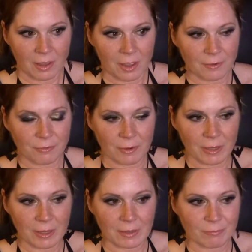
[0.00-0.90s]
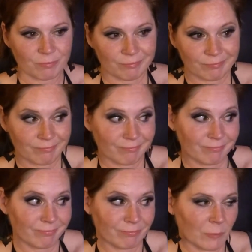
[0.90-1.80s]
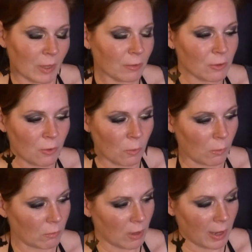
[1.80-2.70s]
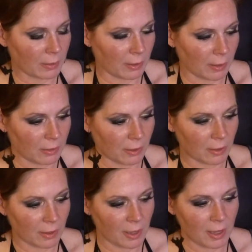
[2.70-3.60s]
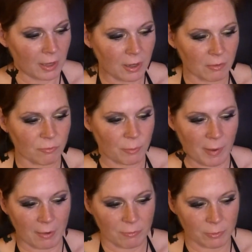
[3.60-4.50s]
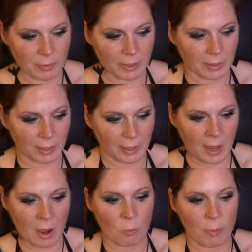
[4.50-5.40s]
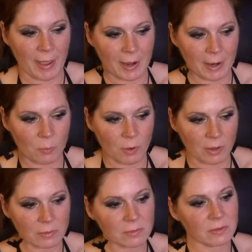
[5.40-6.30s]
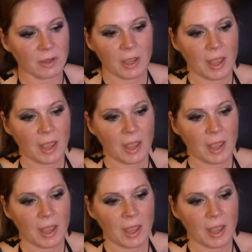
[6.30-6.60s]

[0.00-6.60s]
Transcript: I felt like, I don't know, I, like, hid it from everybody, like, how bad I was.